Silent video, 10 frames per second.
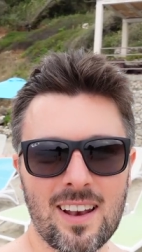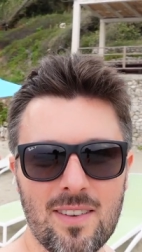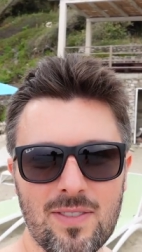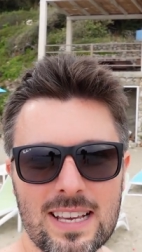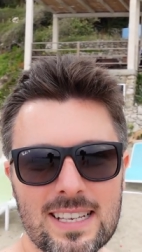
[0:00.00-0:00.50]

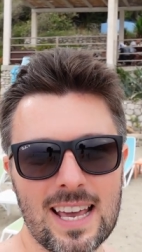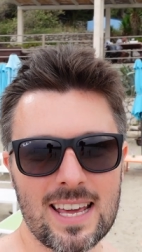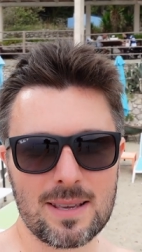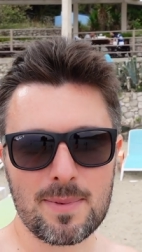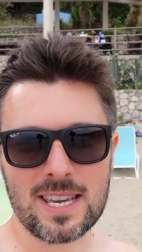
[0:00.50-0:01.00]
Lovely
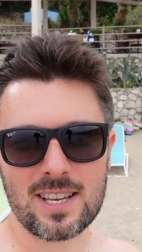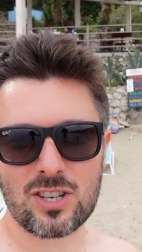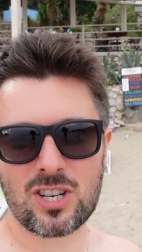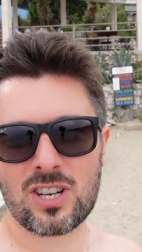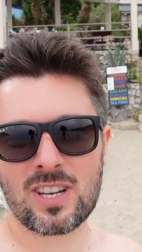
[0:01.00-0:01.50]
sandy
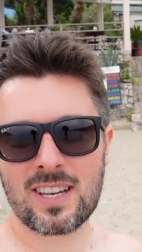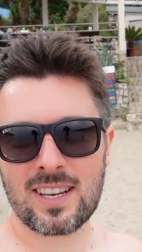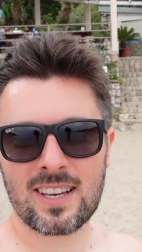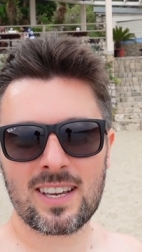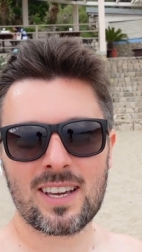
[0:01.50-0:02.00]
beach,
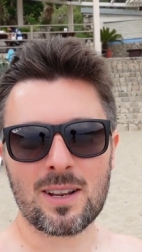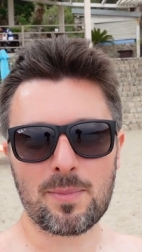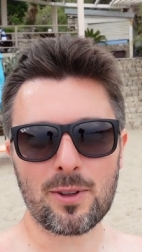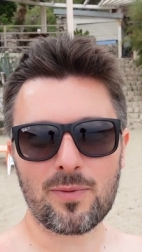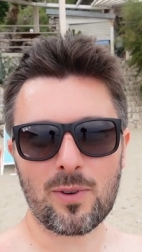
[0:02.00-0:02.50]
a
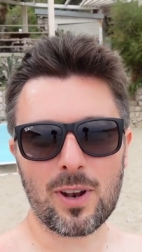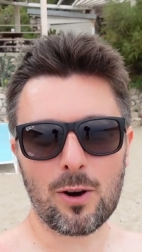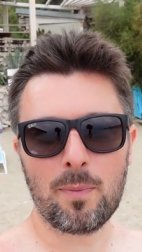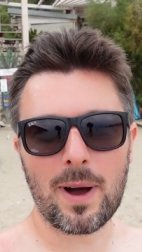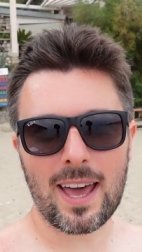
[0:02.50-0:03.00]
beautiful
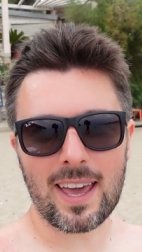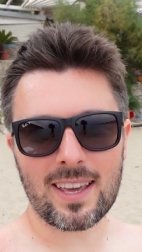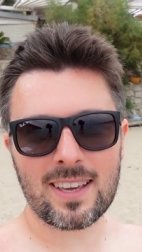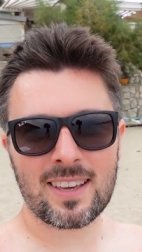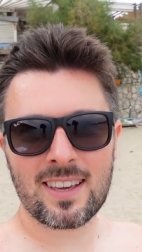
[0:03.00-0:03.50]
little bay.